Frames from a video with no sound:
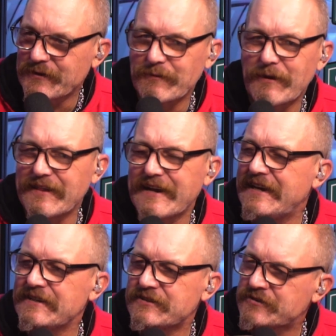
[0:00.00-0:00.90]
or what, like
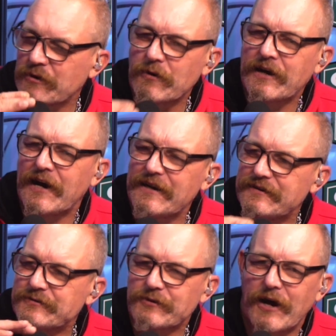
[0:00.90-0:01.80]
he's so cut
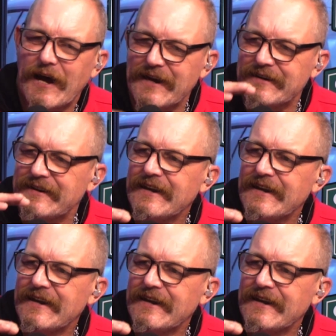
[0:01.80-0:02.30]
and dry,